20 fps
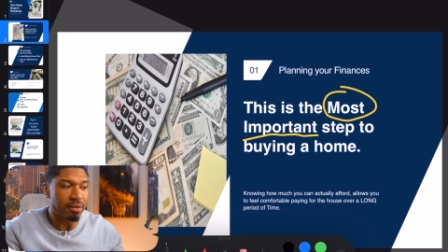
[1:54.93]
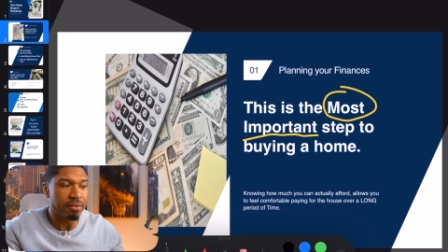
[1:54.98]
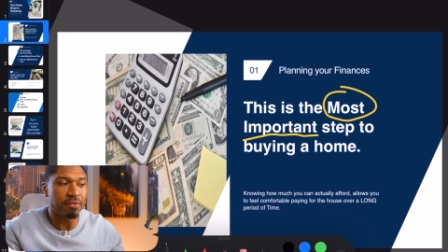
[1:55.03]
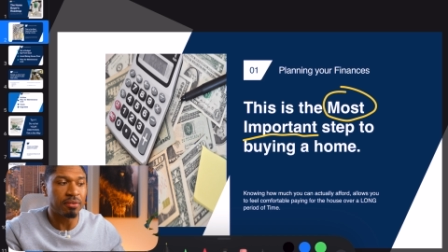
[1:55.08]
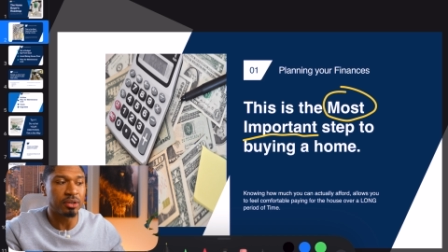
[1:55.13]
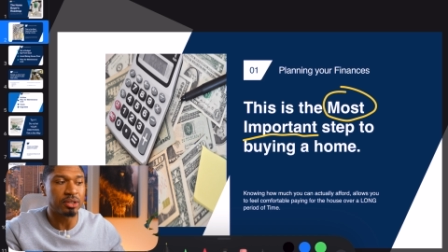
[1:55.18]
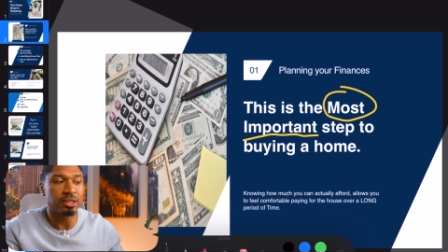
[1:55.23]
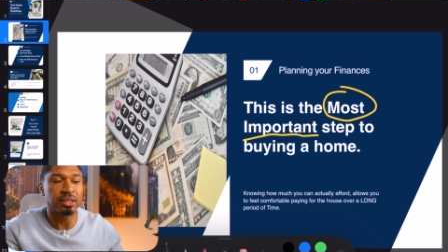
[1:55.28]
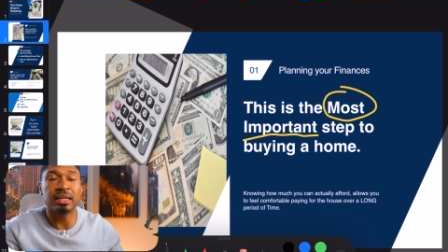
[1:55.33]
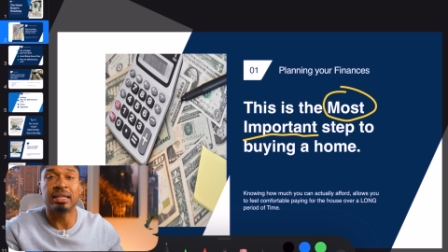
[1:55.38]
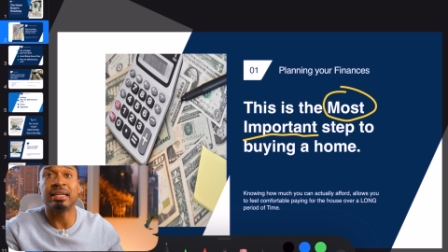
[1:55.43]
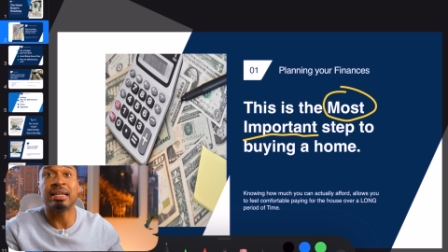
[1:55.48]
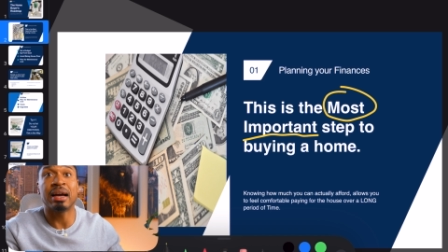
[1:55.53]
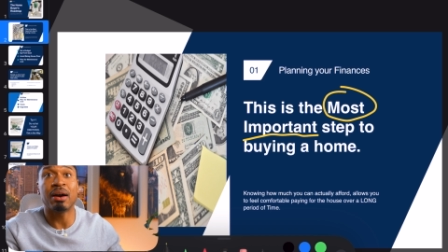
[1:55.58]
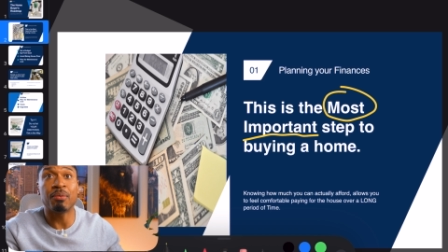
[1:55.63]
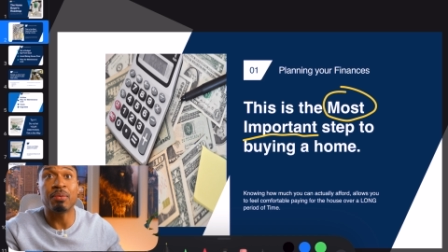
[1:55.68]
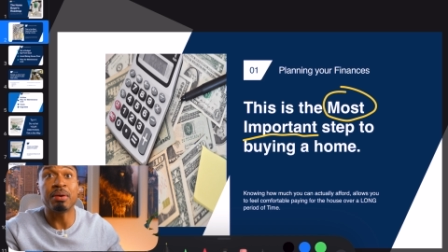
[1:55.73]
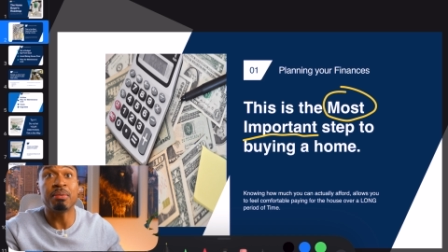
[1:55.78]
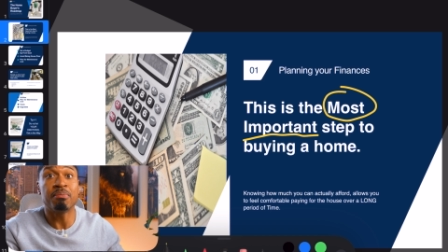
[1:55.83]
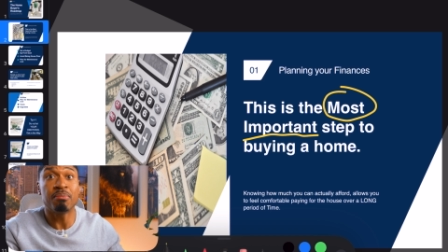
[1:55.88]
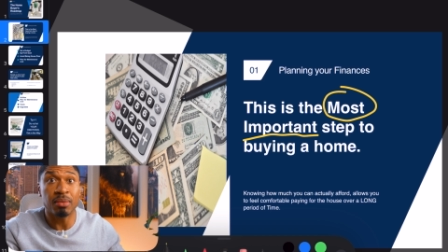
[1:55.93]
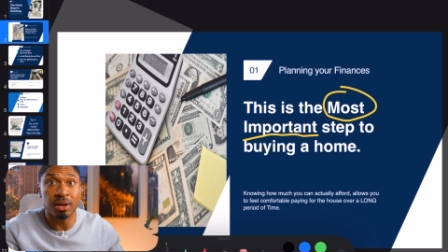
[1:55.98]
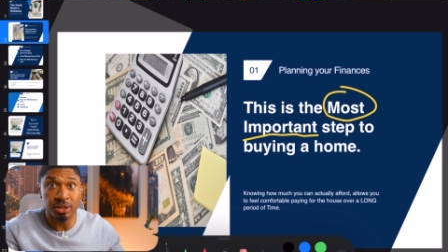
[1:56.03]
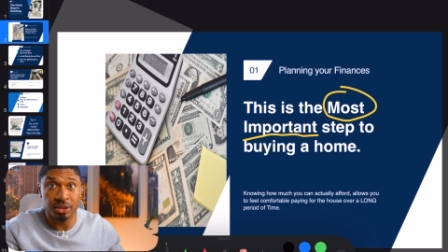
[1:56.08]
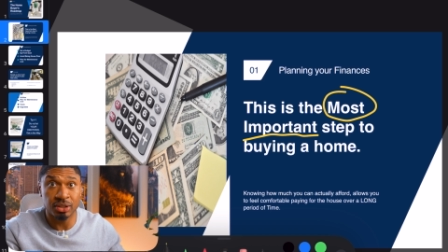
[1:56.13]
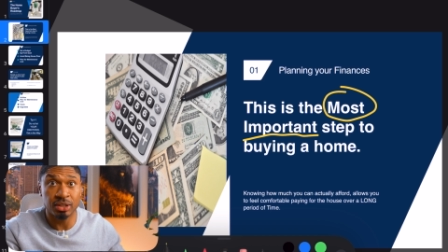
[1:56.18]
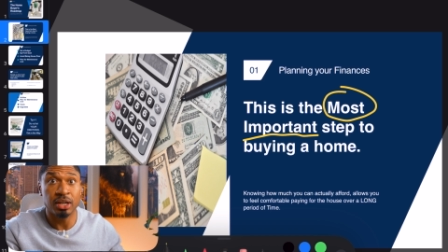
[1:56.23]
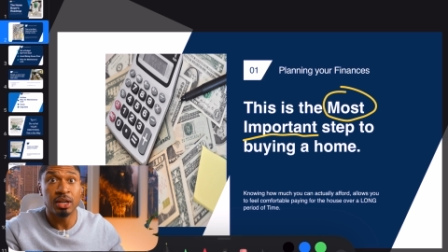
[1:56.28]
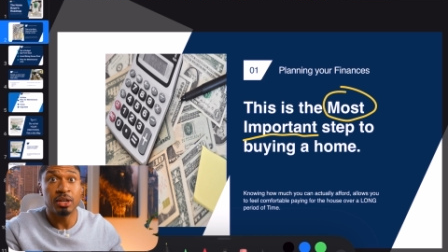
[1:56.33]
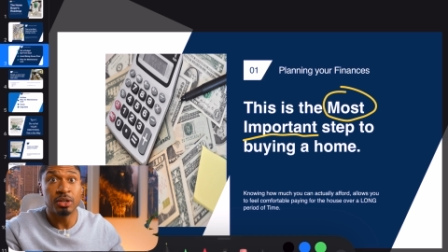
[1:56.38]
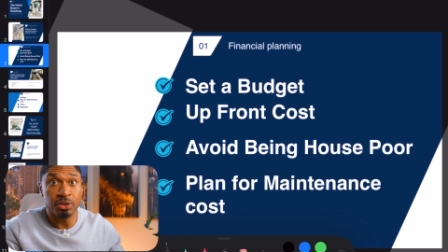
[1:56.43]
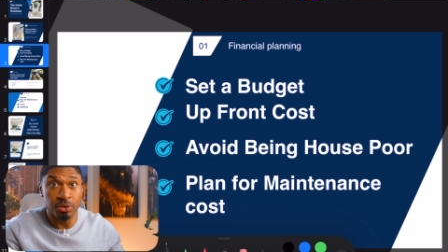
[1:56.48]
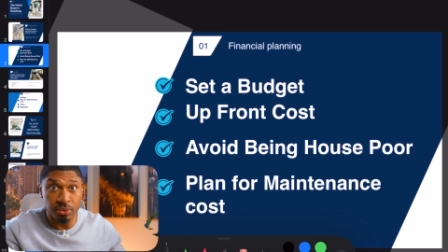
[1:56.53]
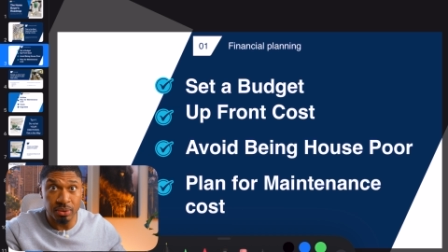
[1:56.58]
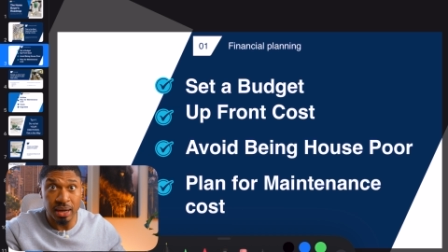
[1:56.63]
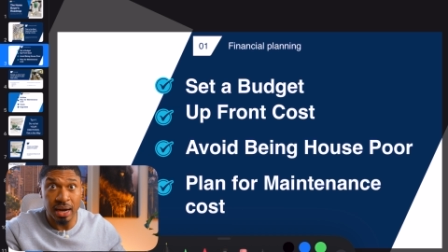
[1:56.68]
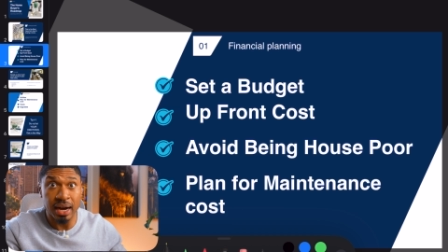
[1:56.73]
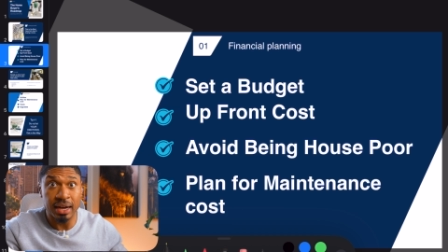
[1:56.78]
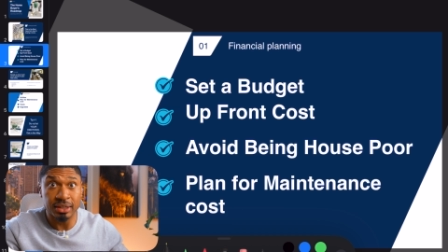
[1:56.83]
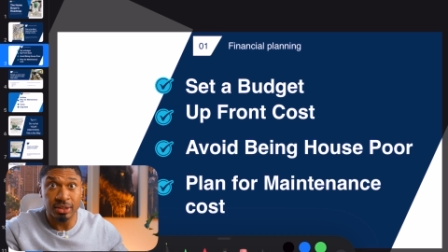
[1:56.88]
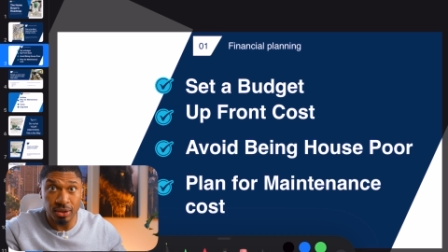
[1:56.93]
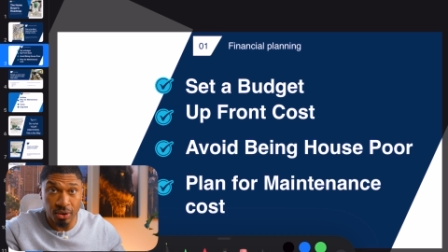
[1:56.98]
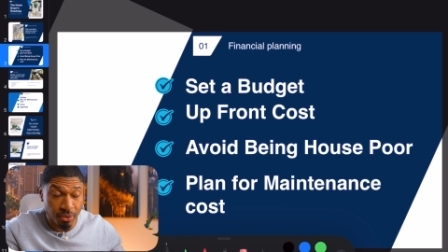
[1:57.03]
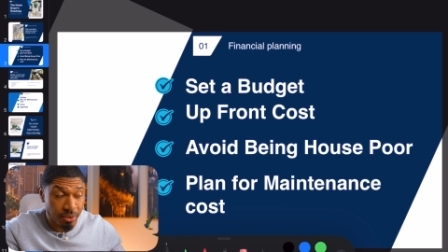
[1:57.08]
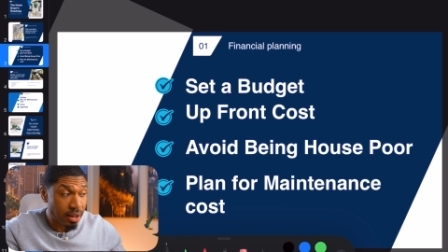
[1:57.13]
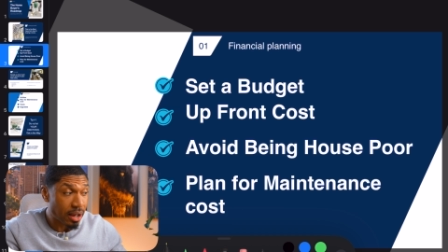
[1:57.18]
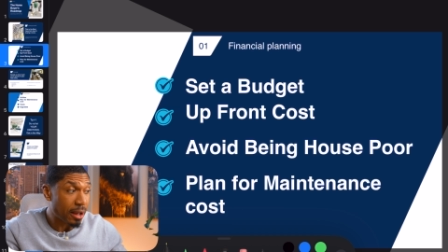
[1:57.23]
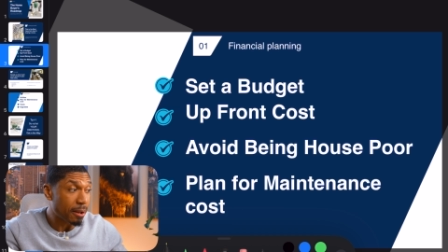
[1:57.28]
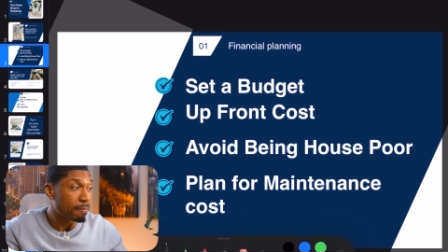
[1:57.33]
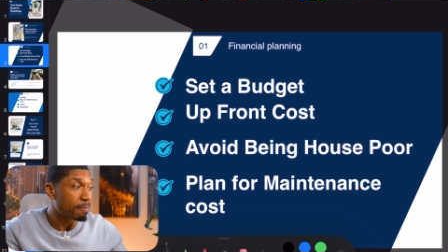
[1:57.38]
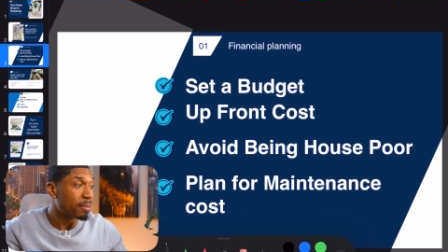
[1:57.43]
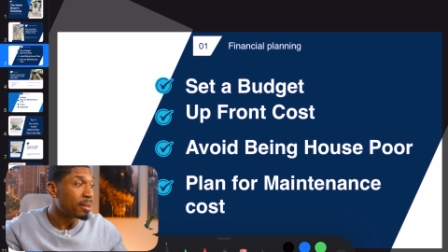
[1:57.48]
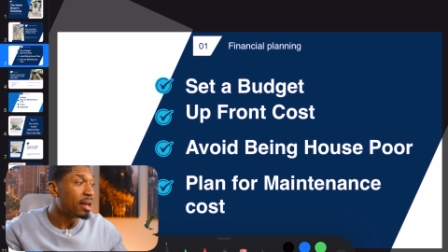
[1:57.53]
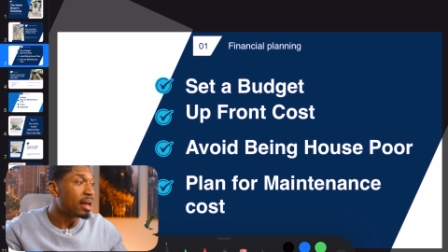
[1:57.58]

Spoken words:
first thing that we must do, guys, okay?